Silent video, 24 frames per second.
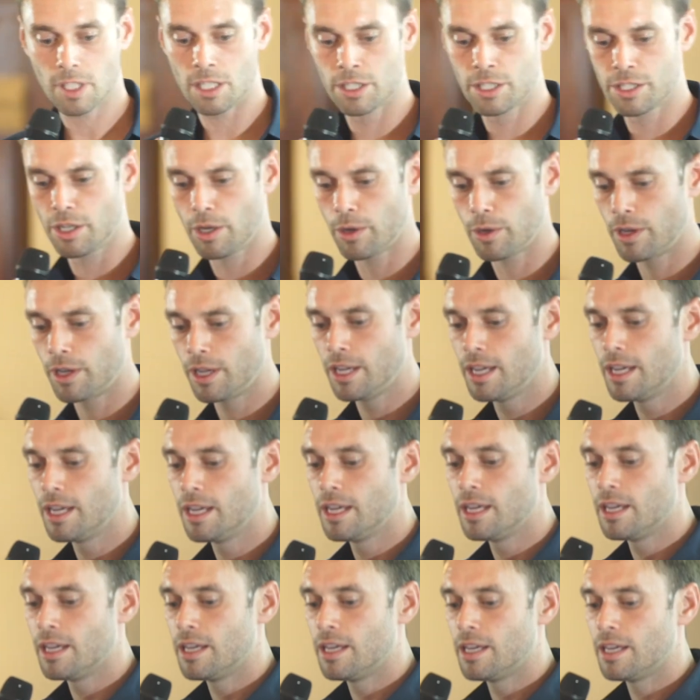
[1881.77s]
So
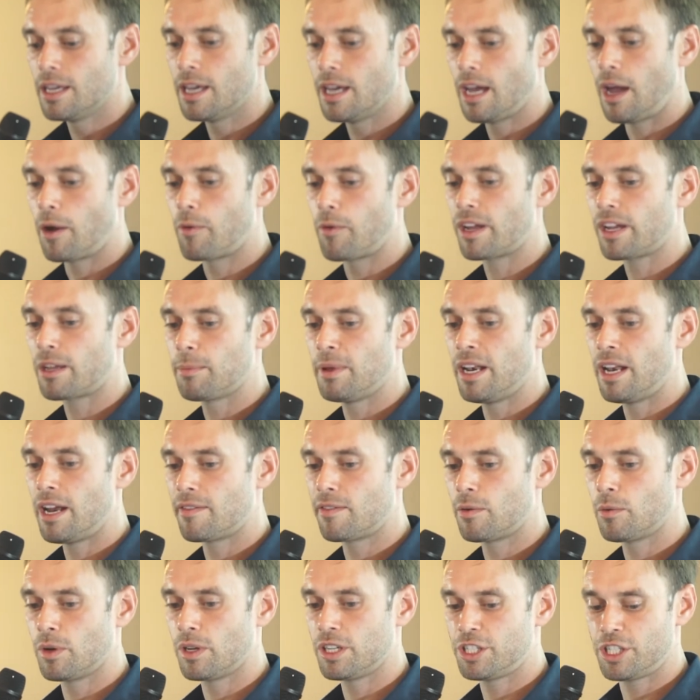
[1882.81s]
I recommend
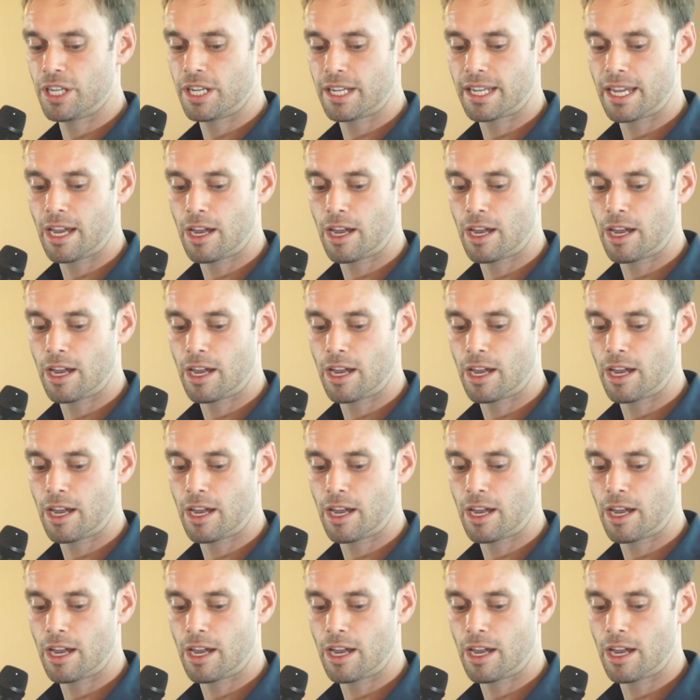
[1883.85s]
everyone check